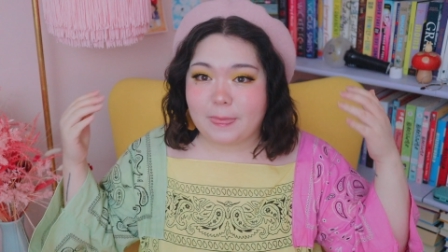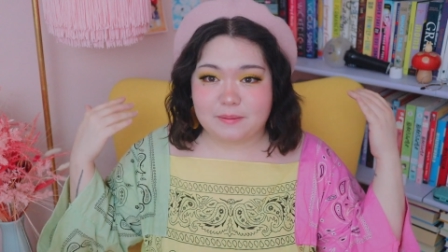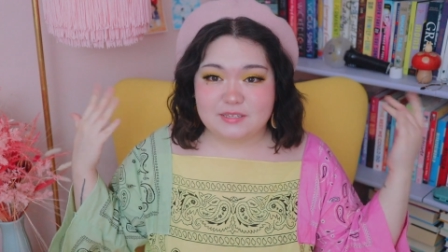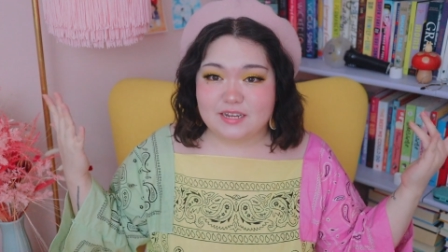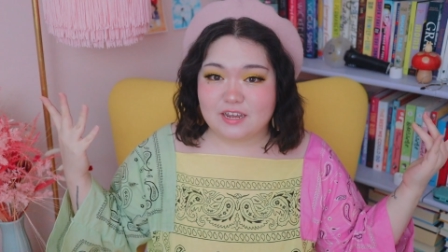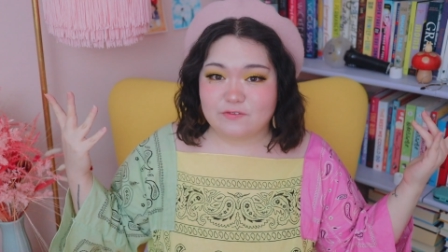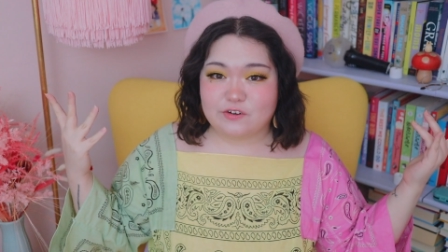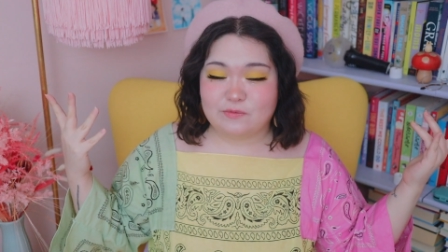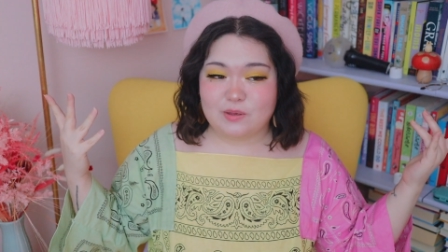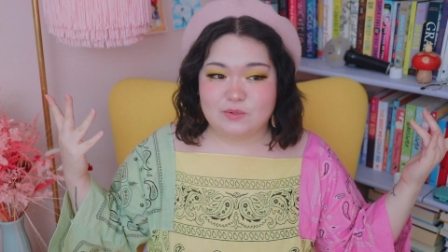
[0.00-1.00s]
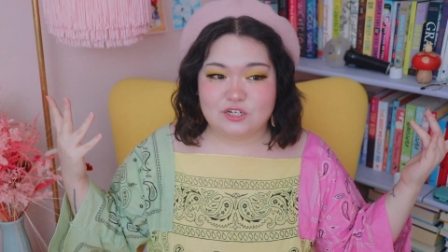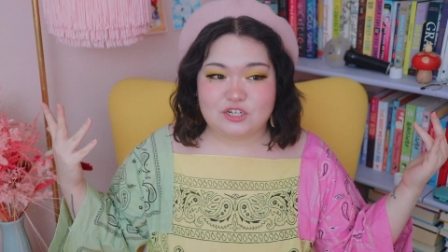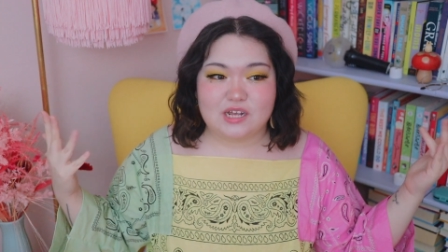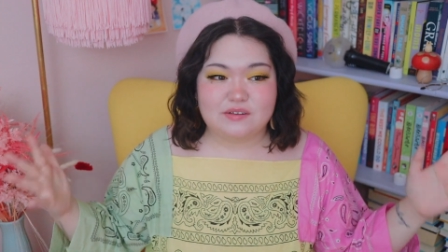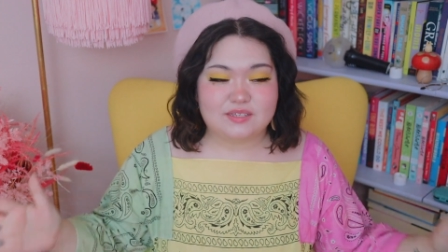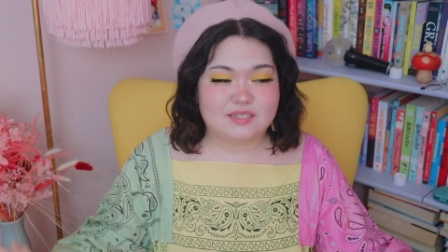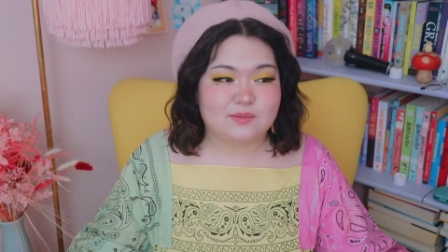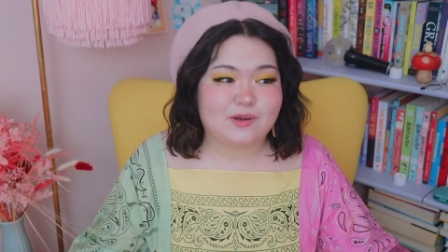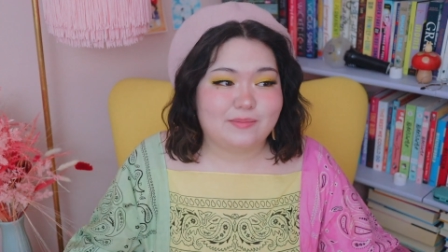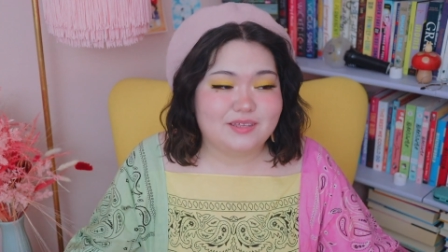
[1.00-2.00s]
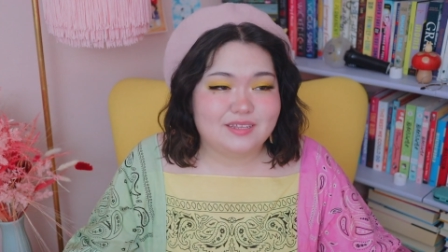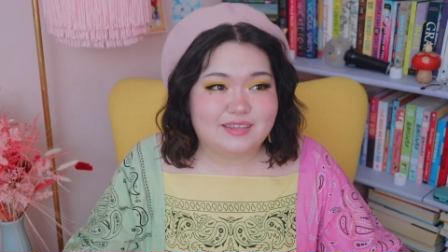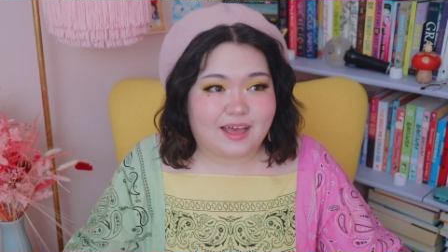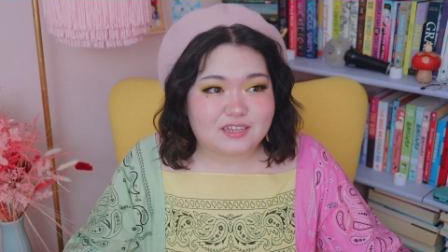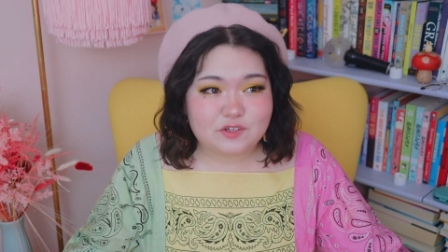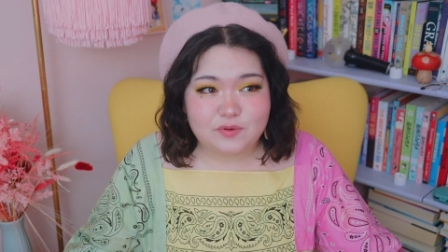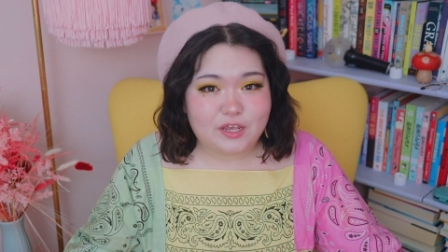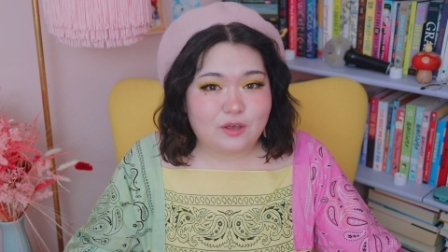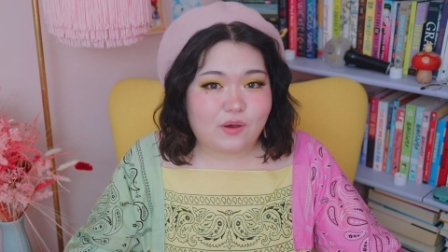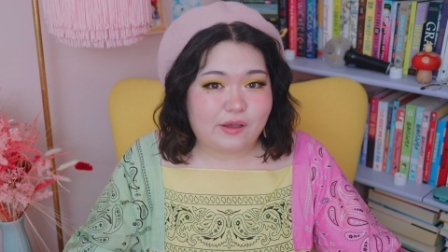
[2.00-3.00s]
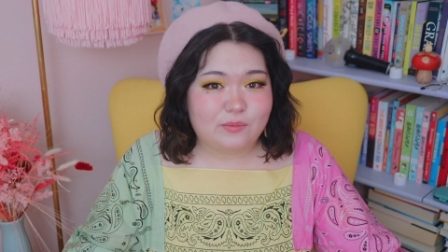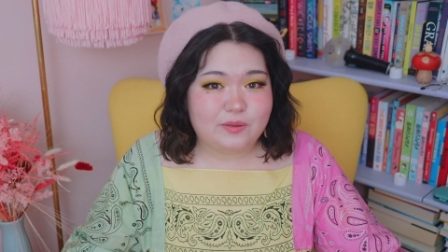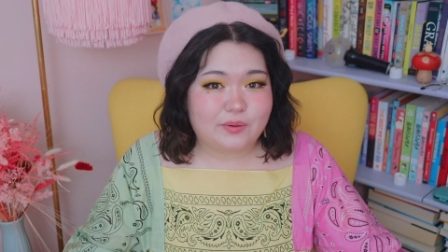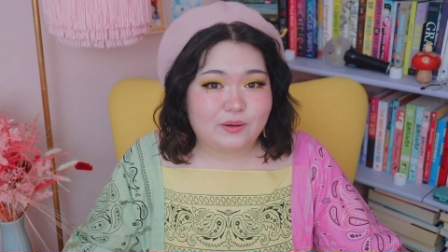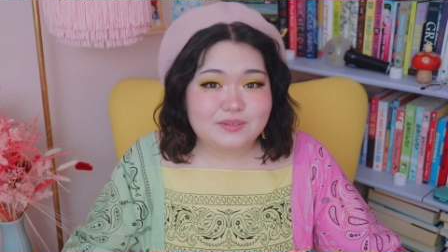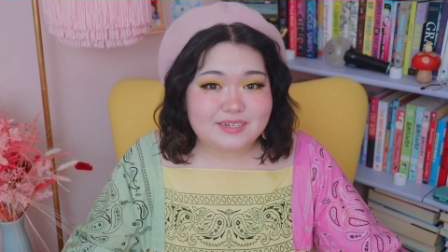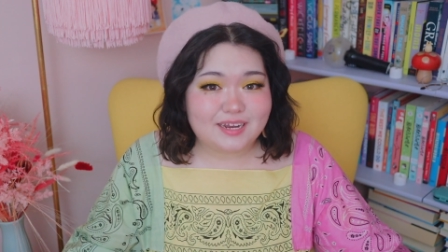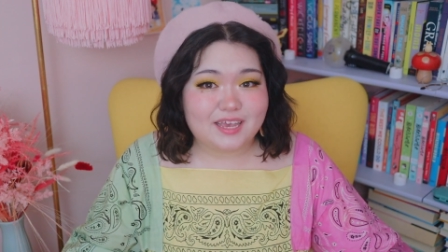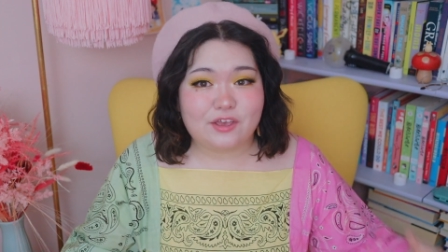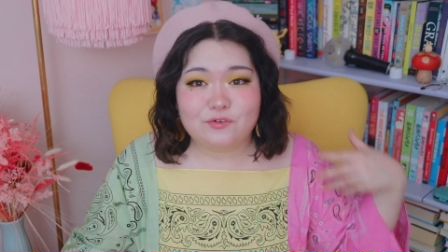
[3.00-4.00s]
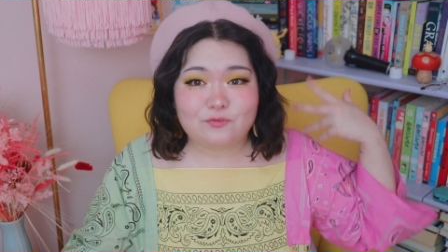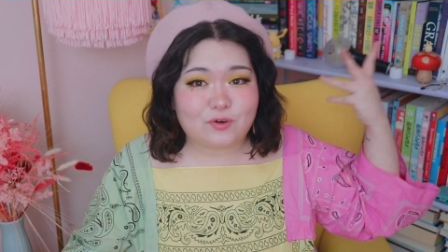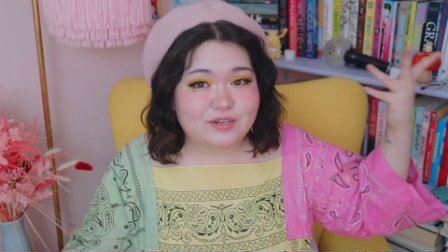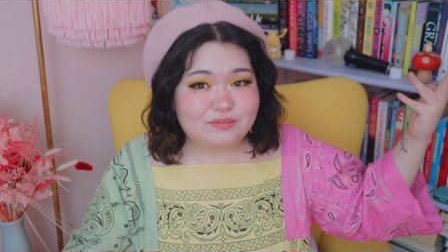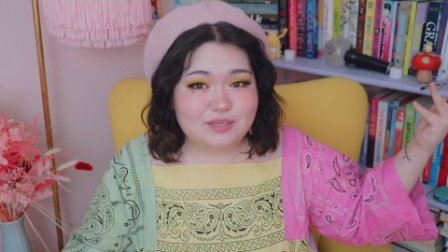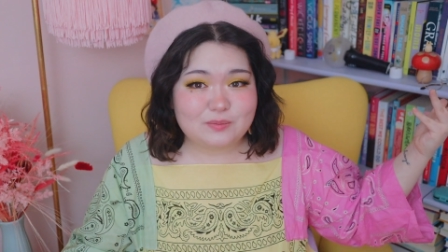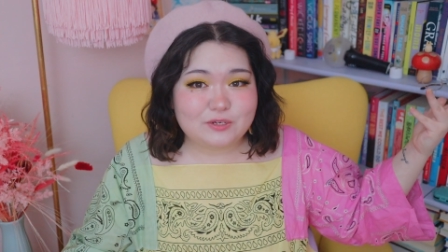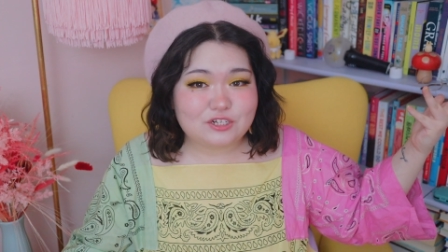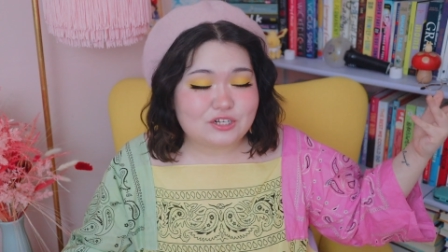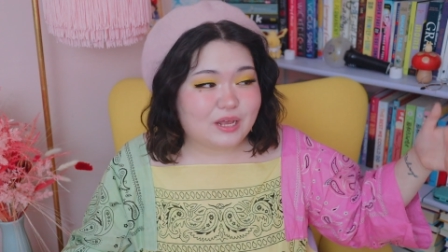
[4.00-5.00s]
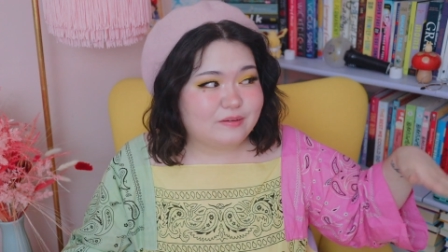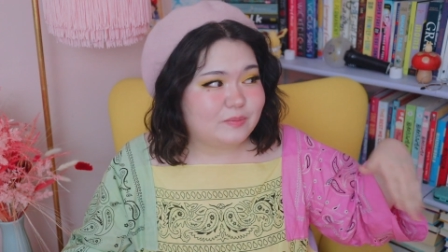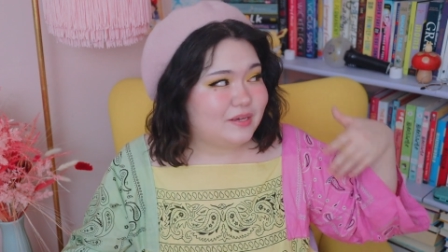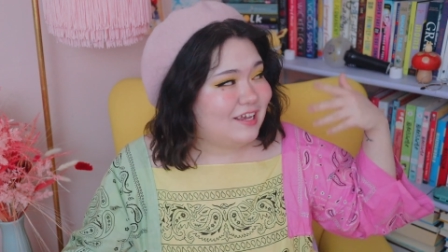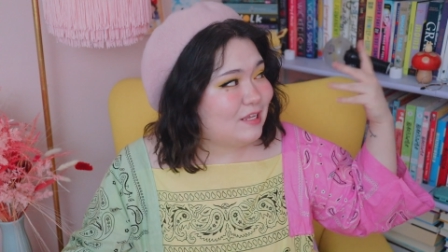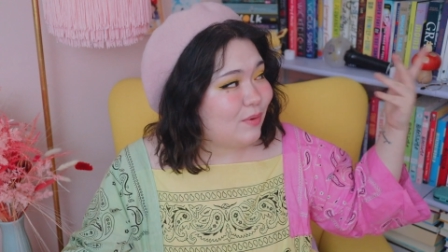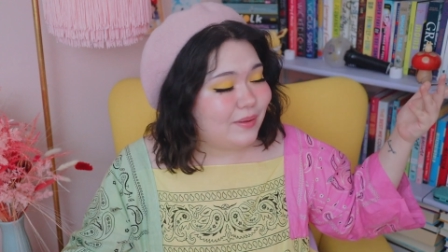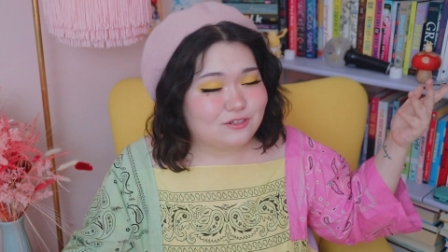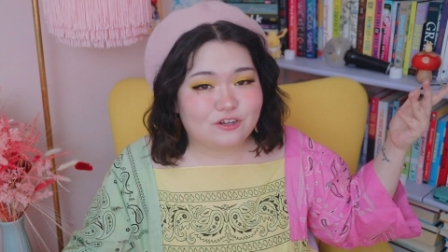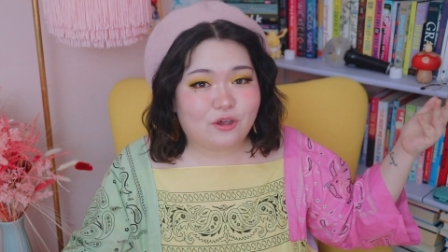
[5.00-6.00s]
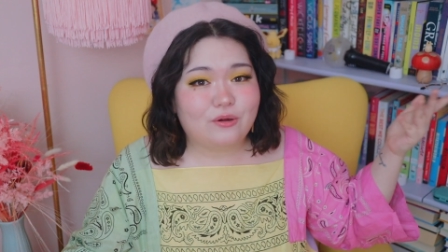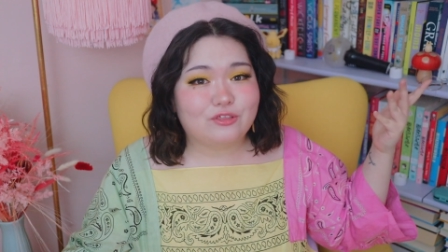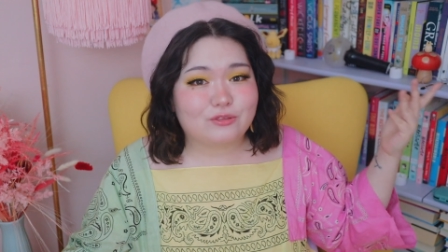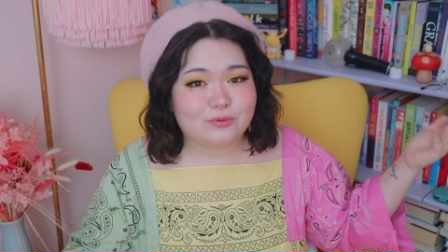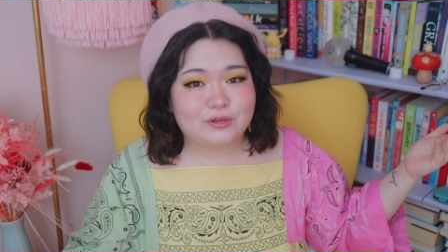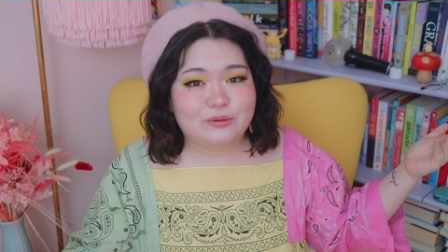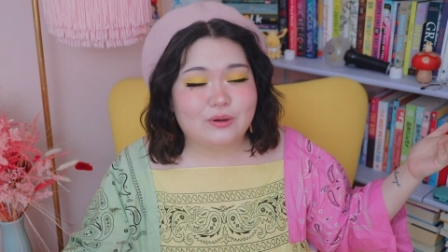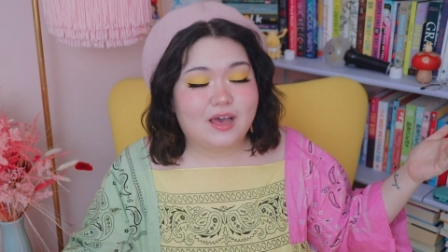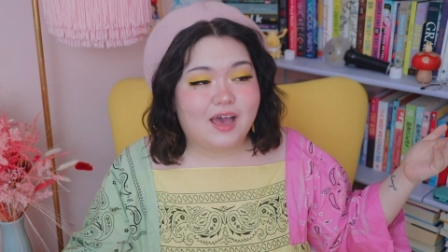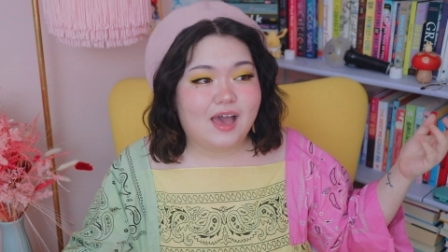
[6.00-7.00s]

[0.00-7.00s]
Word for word: I'm sitting in front of my bookshelves. This is probably the last video I will be posting in front of these bookshelves because I'm about to go through